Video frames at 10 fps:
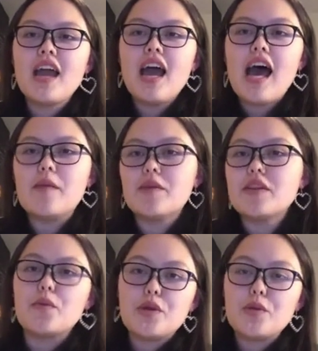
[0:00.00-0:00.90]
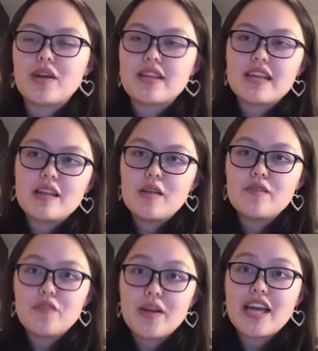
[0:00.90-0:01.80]
But then when you bring that
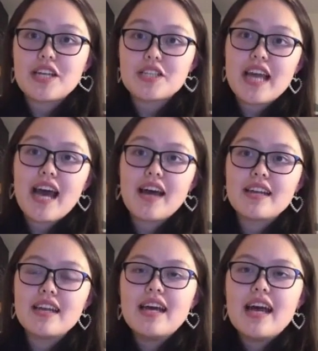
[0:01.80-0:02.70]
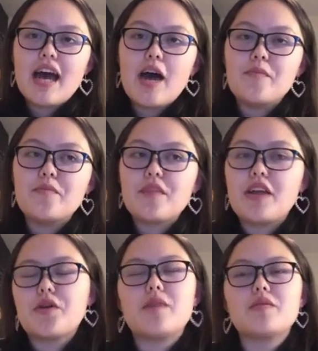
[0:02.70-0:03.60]
voting age down, and
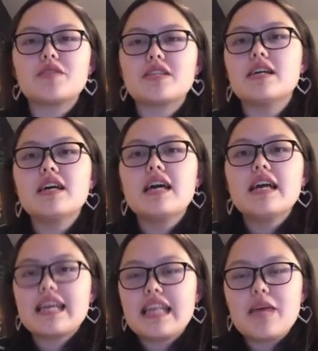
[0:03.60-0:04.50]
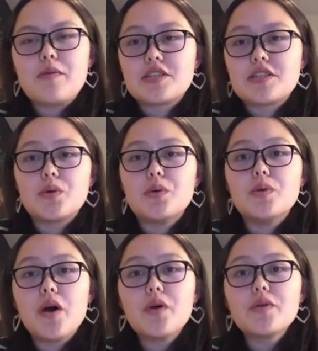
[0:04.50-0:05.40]
you're able to get that person to
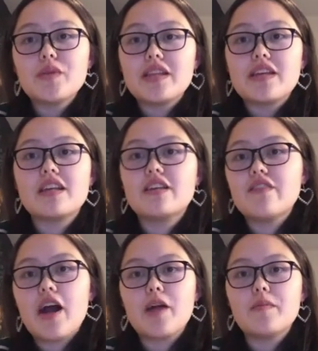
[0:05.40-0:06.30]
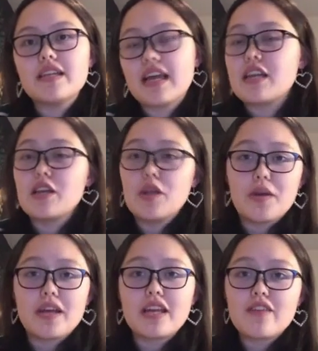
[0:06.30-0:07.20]
vote when they're in an environment, like in a
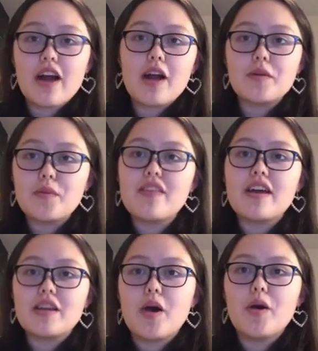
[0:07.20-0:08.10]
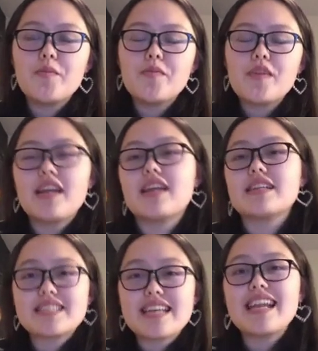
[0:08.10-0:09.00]
learning environment where they know and
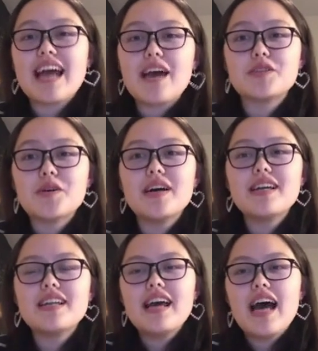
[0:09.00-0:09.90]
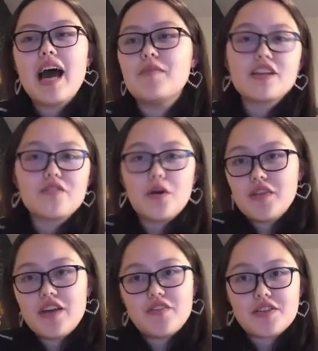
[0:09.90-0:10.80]
understand how to do it, they're going to vote in
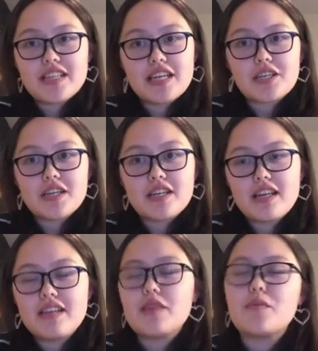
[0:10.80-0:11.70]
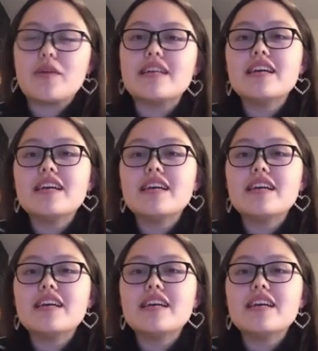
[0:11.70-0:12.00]
that first election, and then we